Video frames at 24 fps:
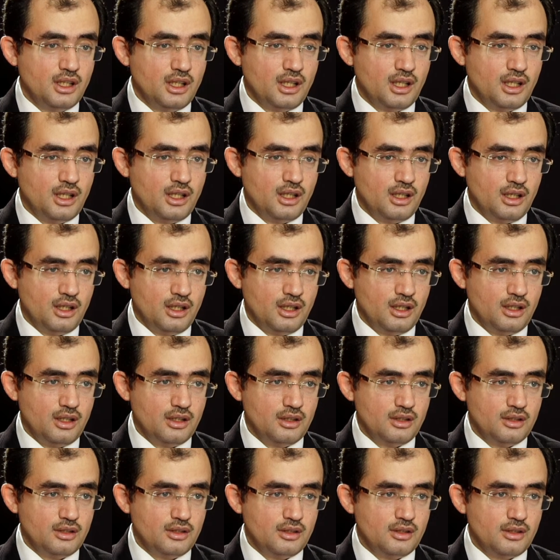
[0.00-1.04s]

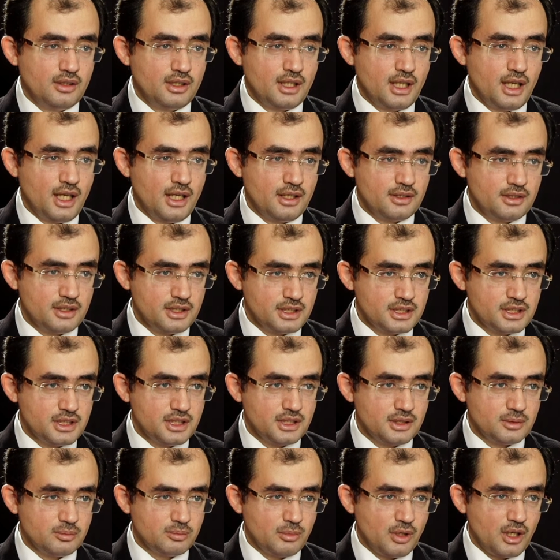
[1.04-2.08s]
They
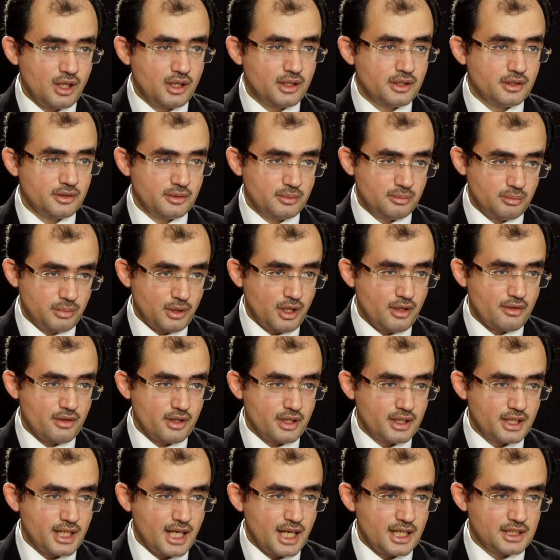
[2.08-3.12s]
arrested my
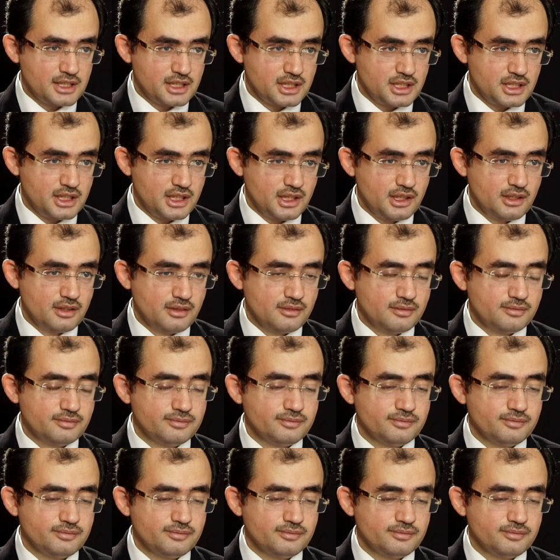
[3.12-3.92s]
brother Yasin,